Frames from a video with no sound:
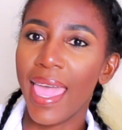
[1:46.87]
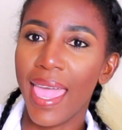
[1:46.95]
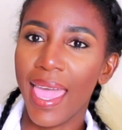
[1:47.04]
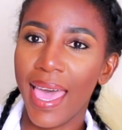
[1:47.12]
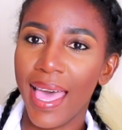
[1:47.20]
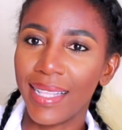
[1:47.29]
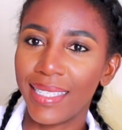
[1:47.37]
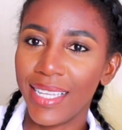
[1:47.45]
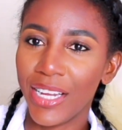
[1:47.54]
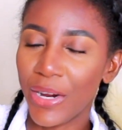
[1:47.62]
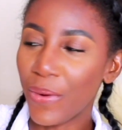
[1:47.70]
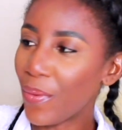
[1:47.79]
and
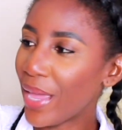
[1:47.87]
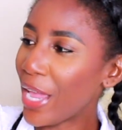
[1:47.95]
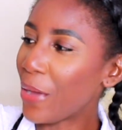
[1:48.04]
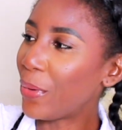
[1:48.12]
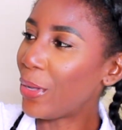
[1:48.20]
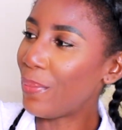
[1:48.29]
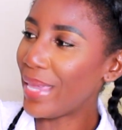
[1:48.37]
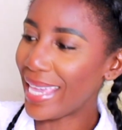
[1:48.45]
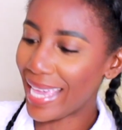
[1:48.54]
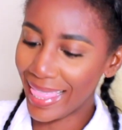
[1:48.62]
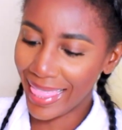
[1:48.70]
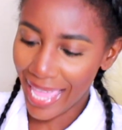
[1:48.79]
your wig will
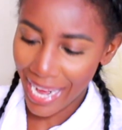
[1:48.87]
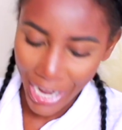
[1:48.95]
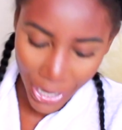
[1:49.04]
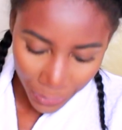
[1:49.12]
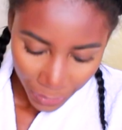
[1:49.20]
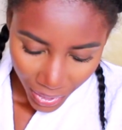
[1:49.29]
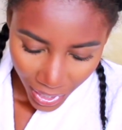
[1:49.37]
be in there.